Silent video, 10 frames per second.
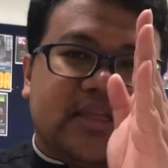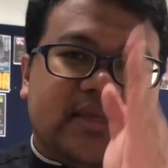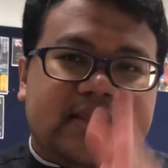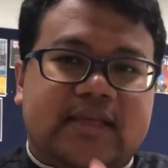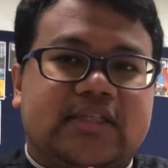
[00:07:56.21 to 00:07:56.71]

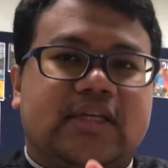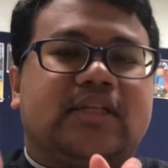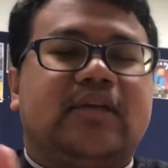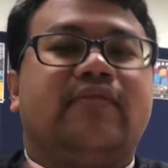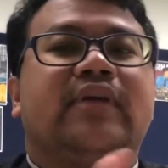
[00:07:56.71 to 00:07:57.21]
the
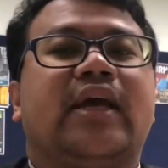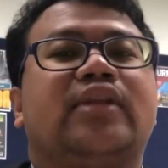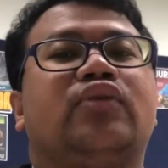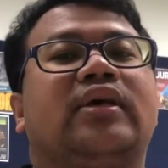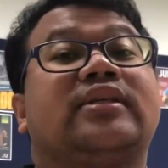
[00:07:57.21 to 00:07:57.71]
adjective, and you
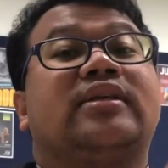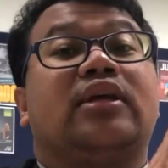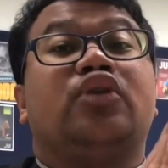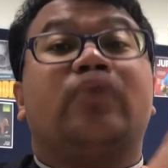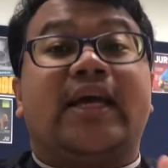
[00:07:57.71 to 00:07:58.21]

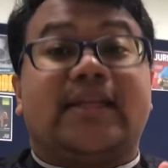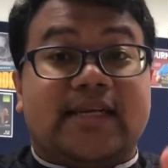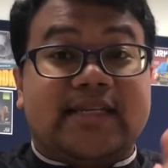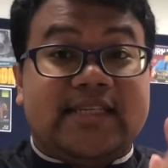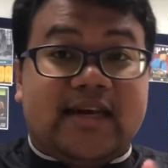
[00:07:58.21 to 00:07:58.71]
add
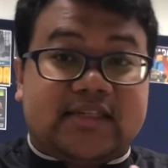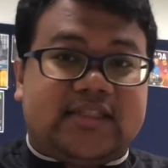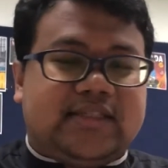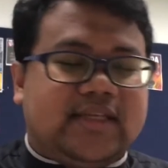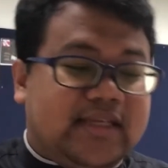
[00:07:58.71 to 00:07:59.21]

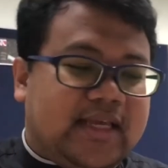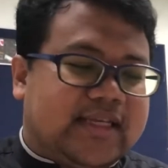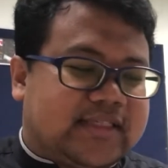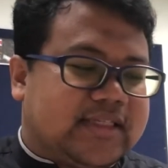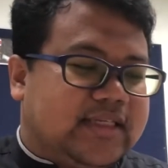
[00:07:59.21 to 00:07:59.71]
est